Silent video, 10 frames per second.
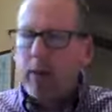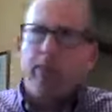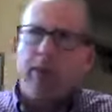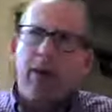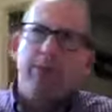
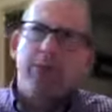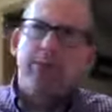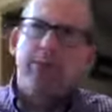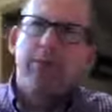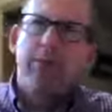And we pray for
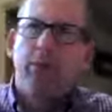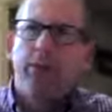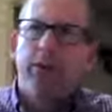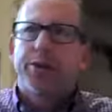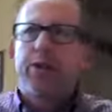those people
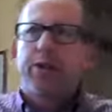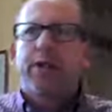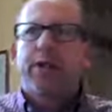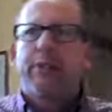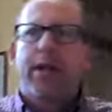who are
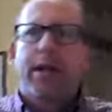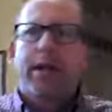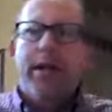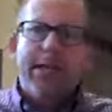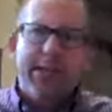seeking to
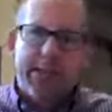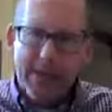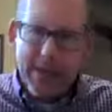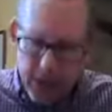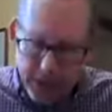make
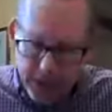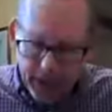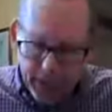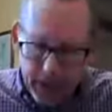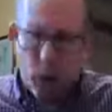
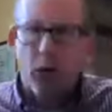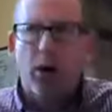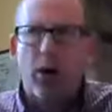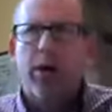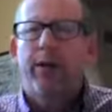decisions about
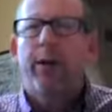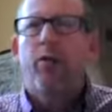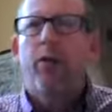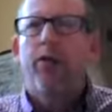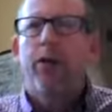work
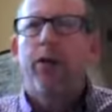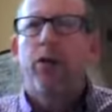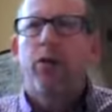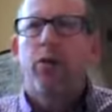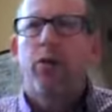and what
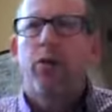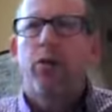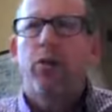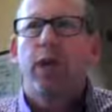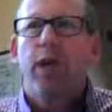they should
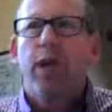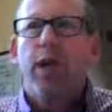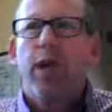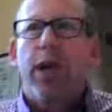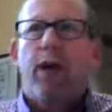do.
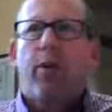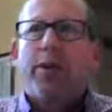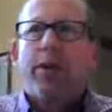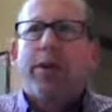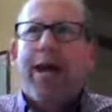Uh,
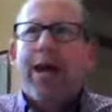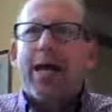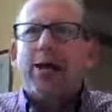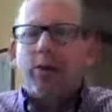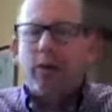we just
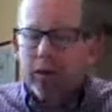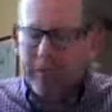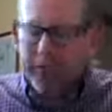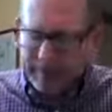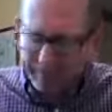ask,
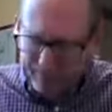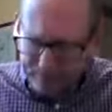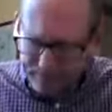Lord, that,